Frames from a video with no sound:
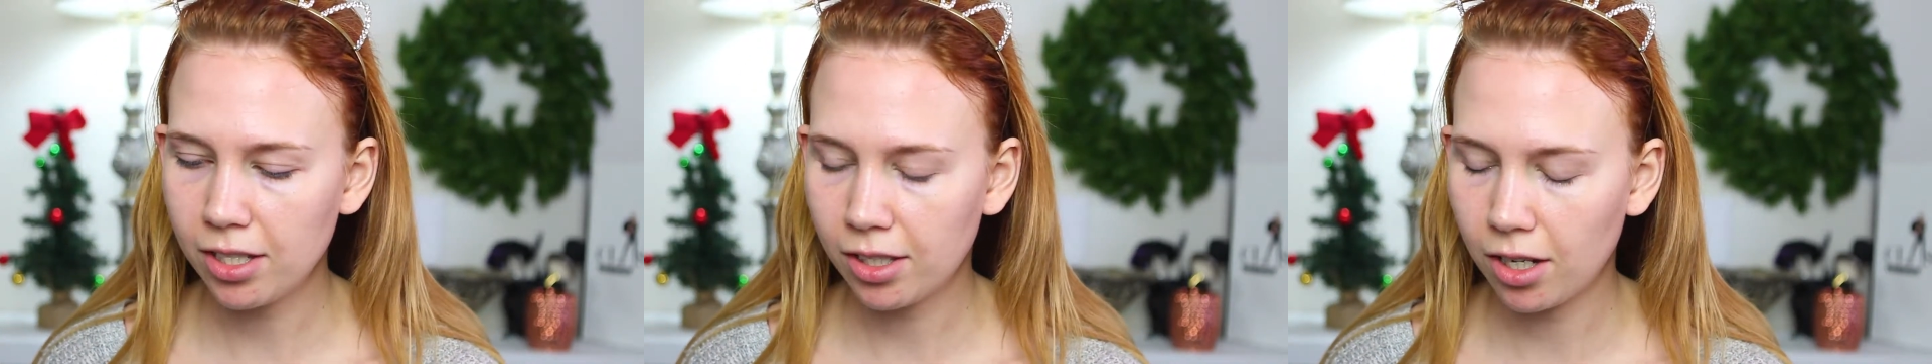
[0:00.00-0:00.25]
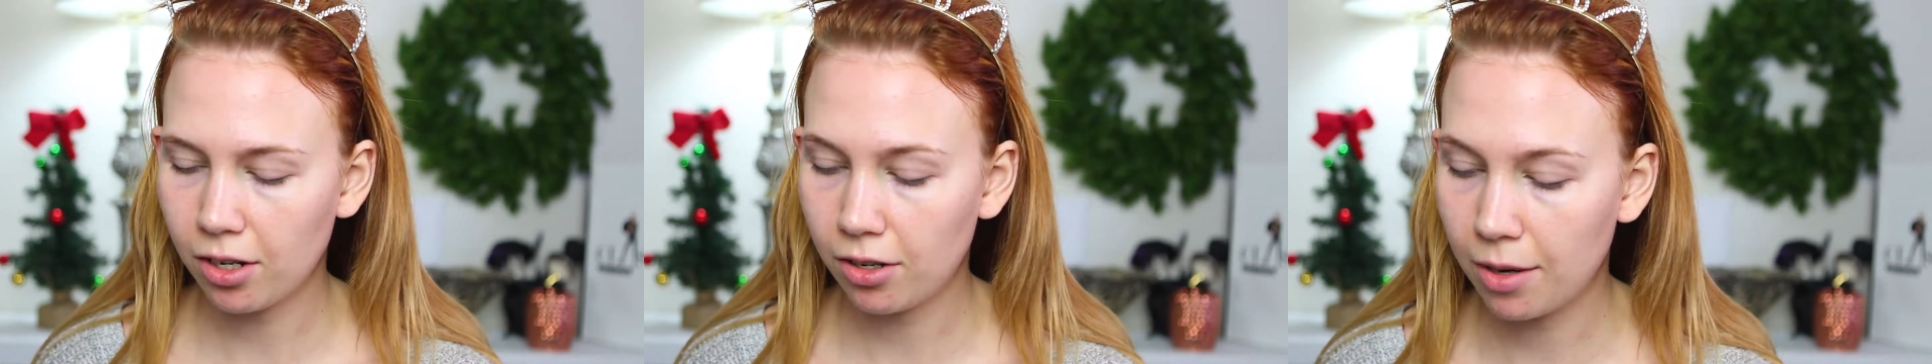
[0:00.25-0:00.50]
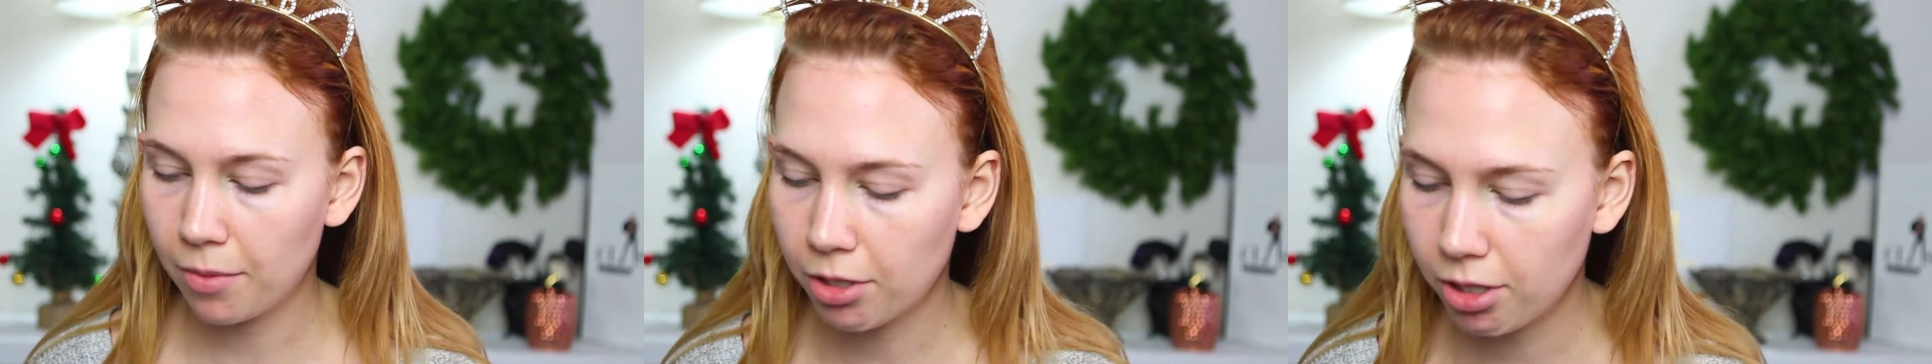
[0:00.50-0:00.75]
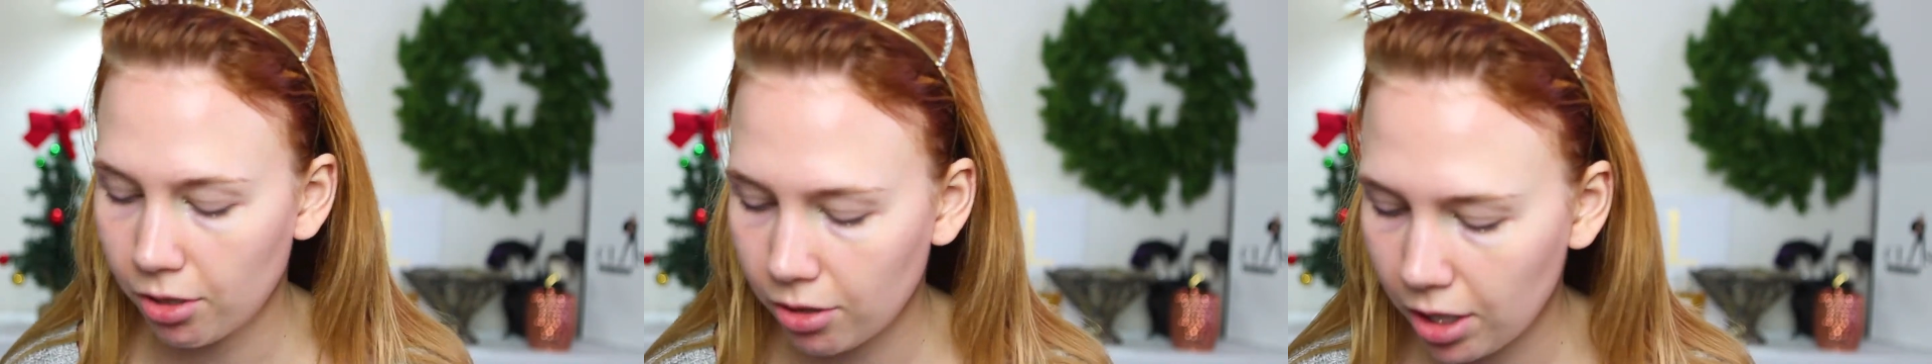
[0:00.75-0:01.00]
so I'm
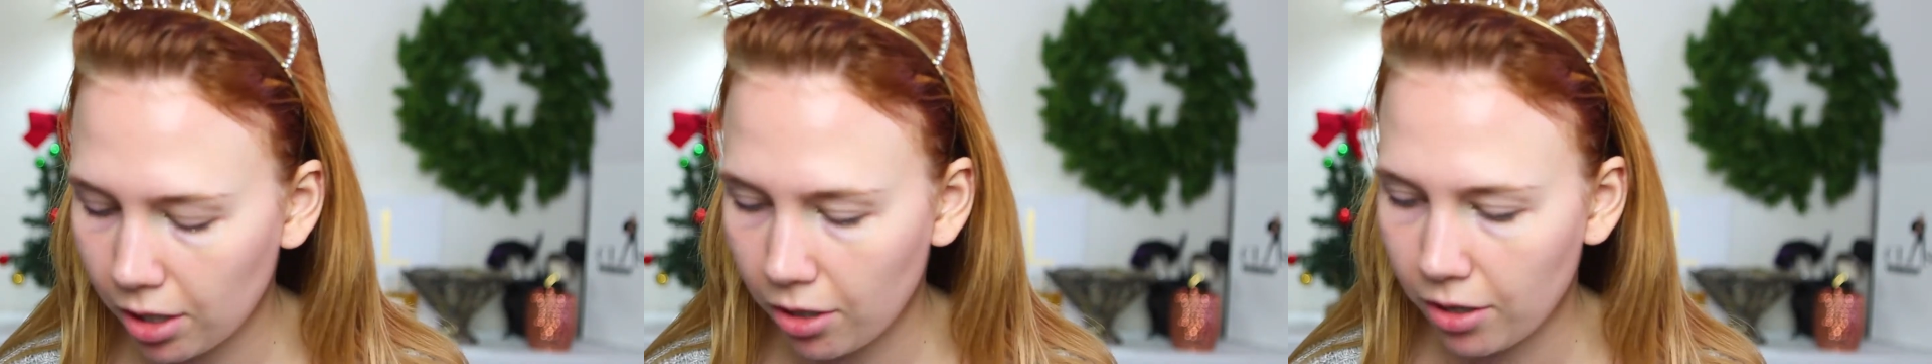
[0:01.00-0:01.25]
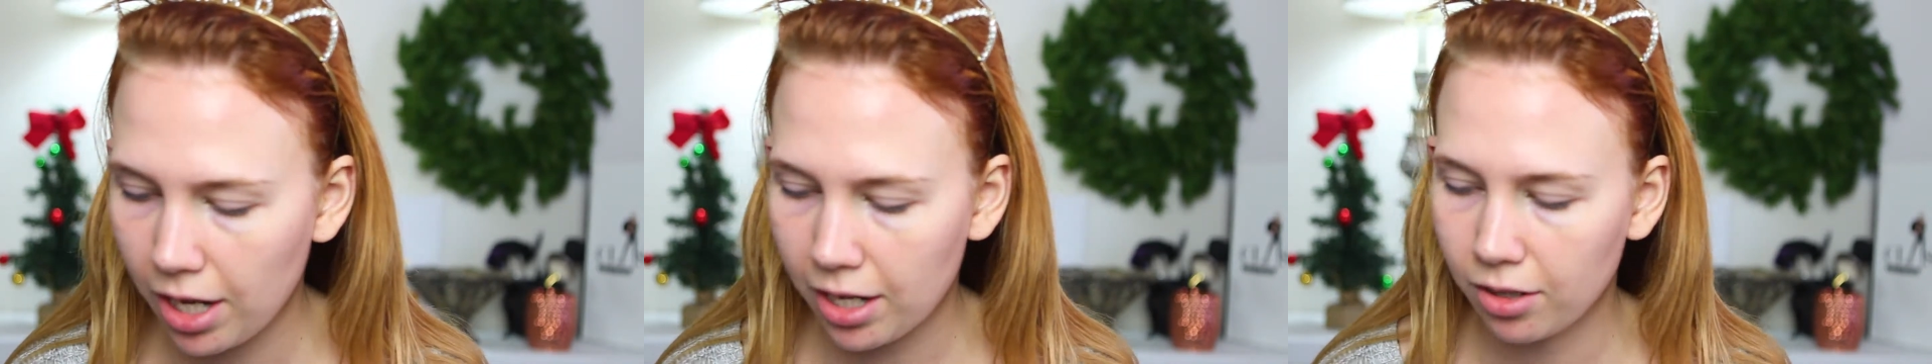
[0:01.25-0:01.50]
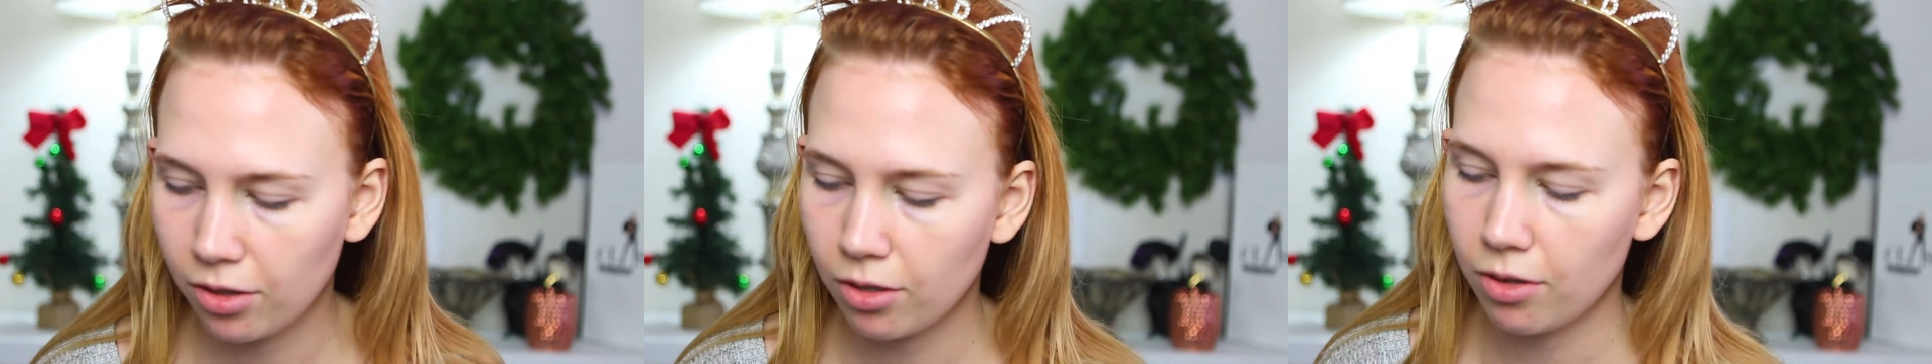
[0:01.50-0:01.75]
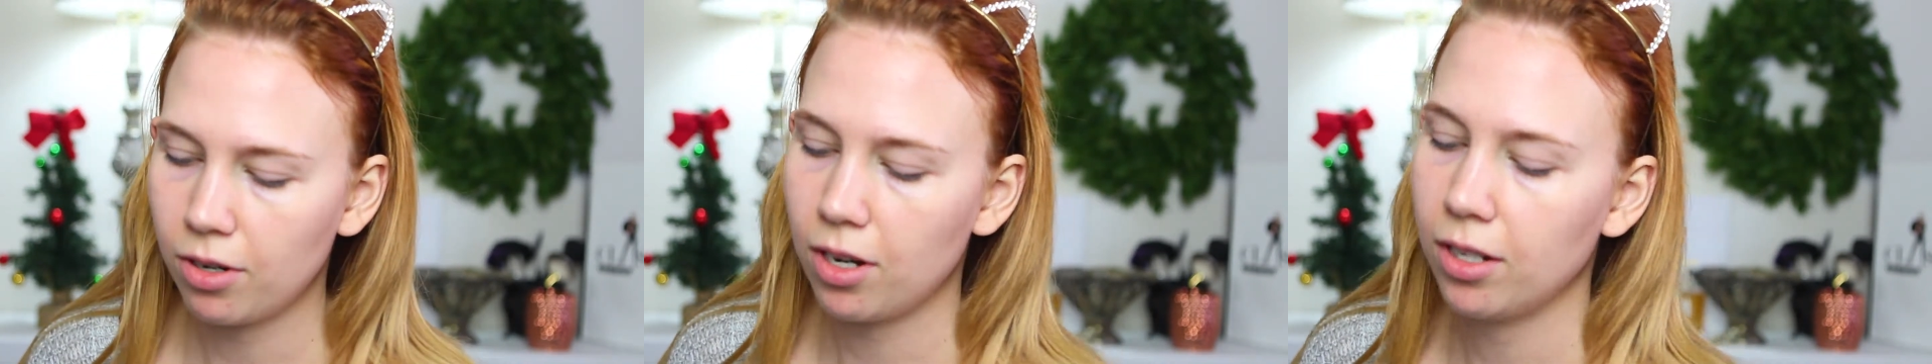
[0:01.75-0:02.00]
also gonna go ahead and
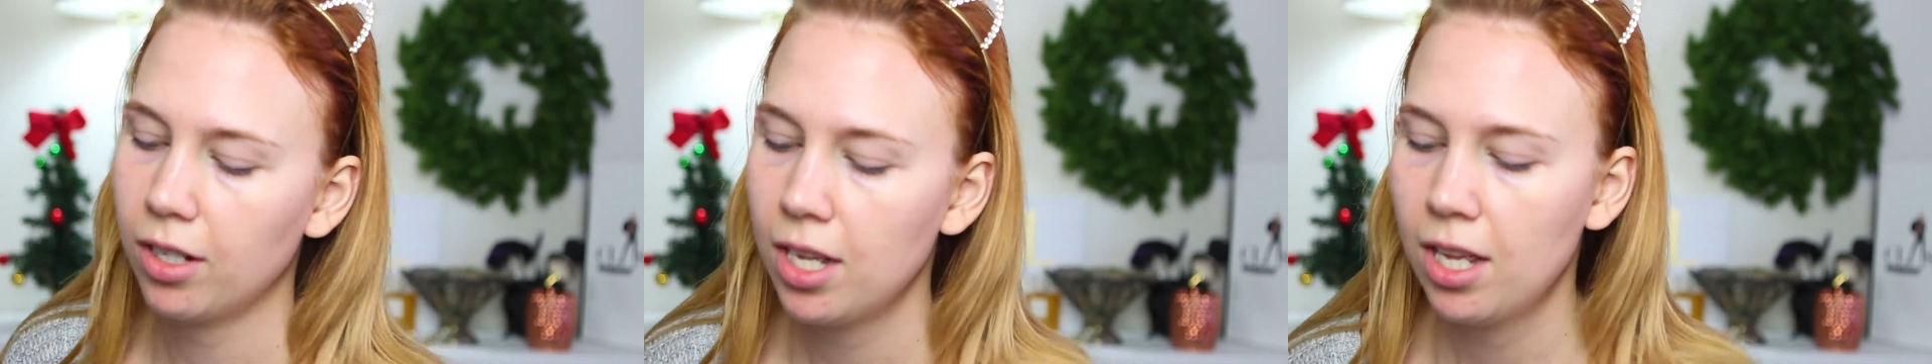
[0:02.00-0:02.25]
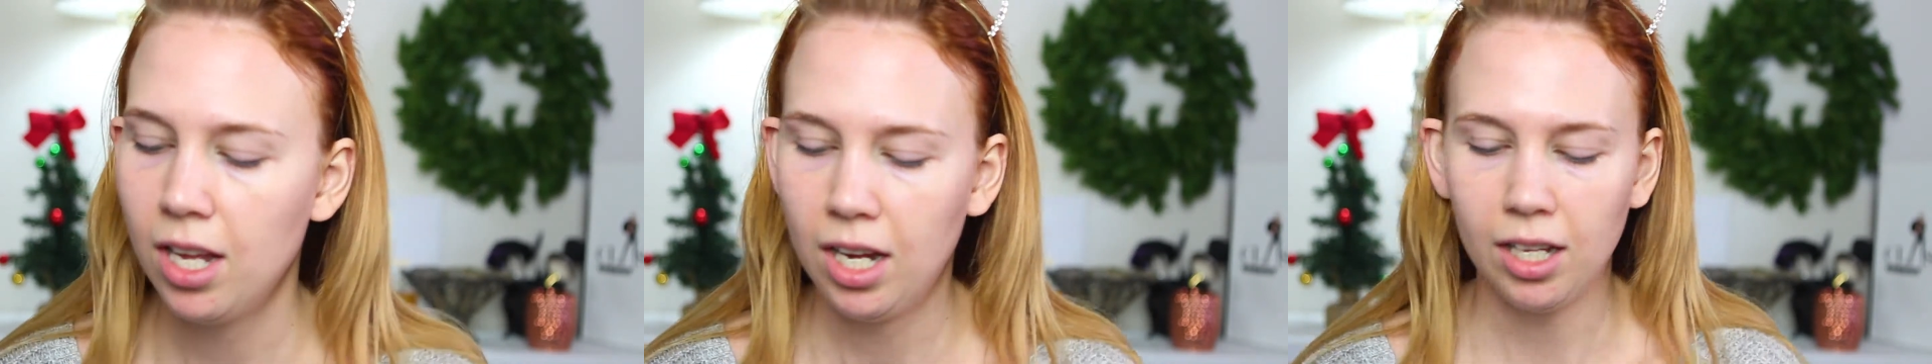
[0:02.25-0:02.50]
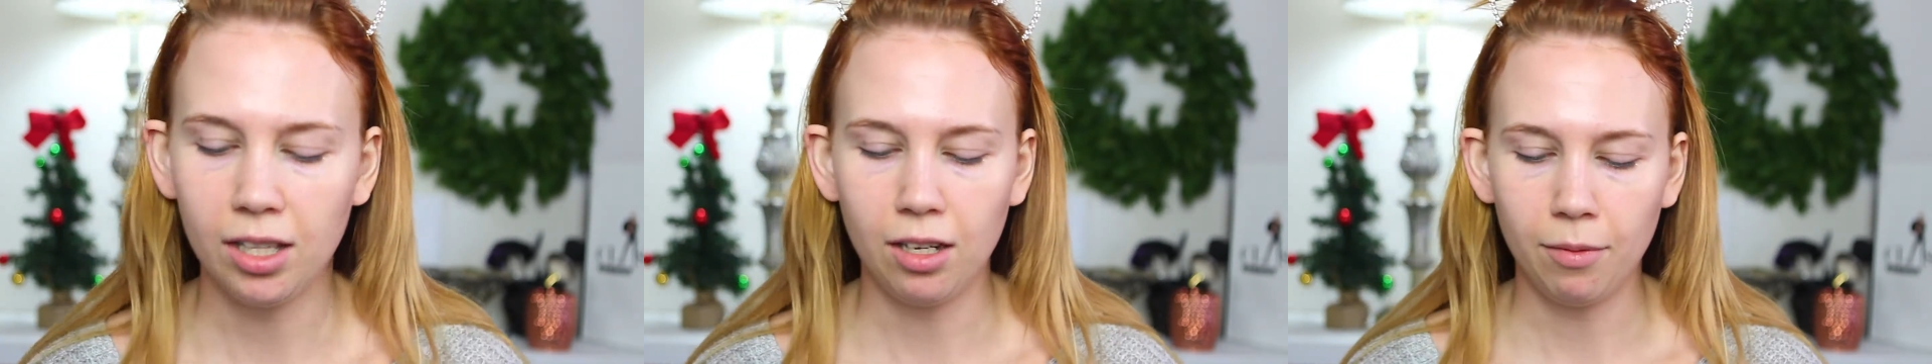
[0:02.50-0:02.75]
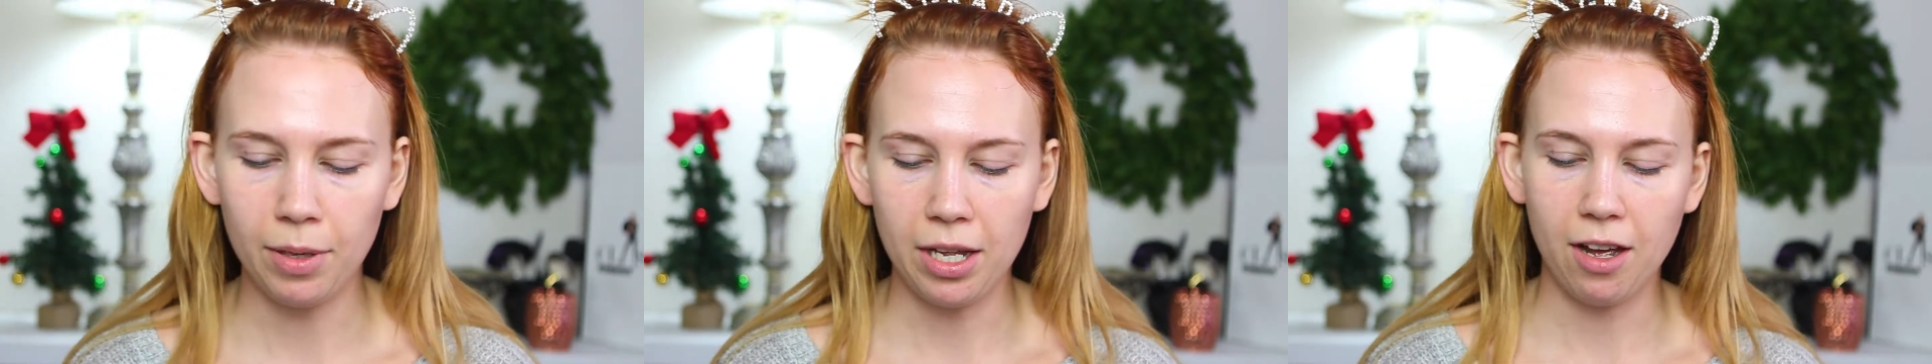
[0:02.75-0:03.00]
throw on a
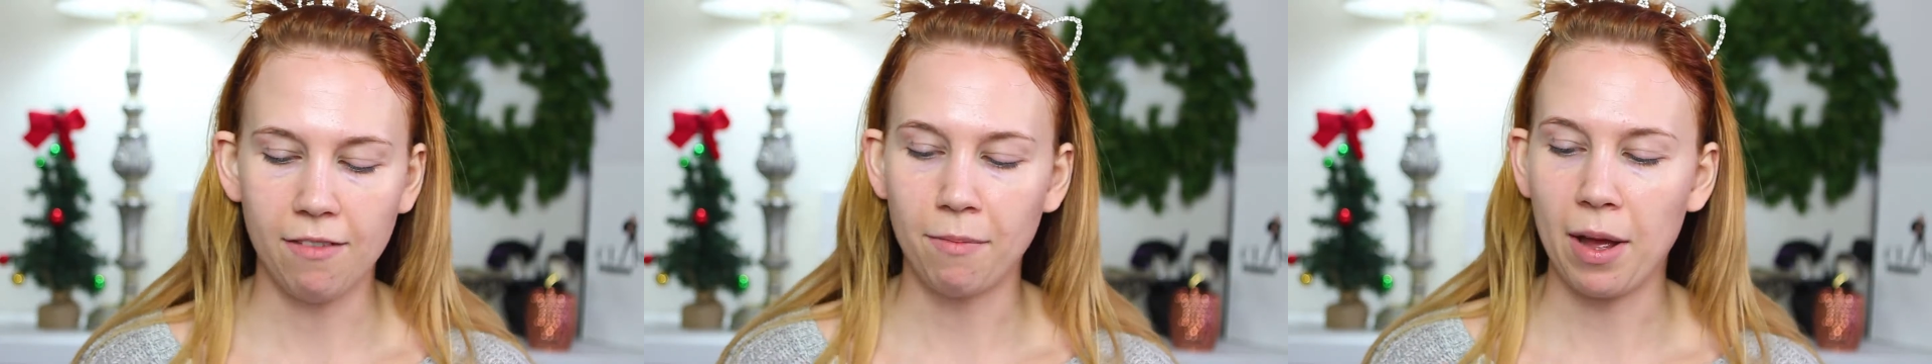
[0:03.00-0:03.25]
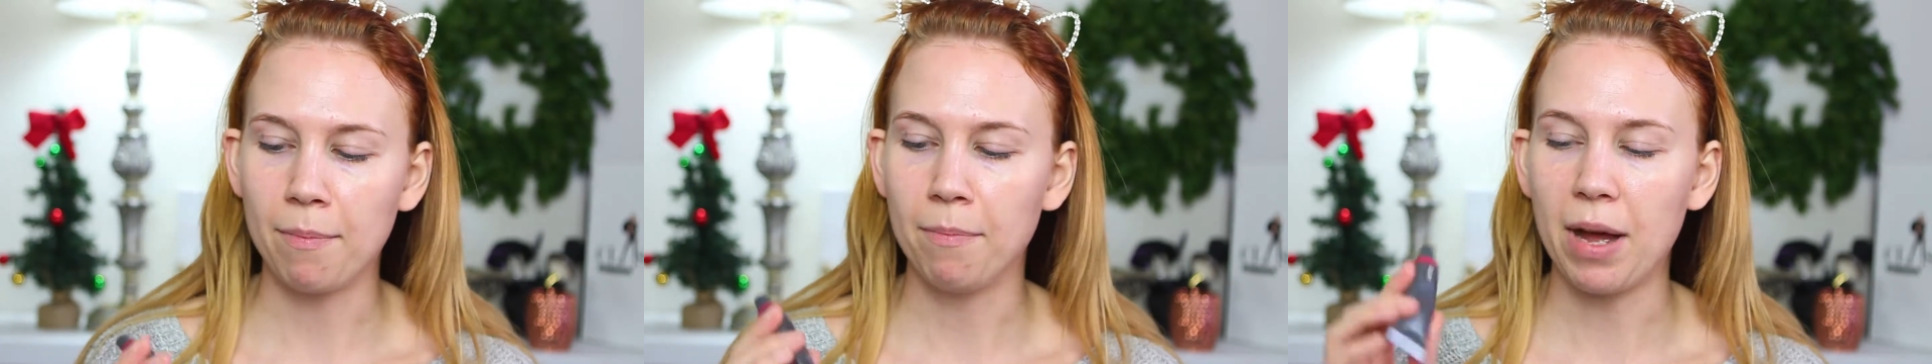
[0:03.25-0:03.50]
little bit of my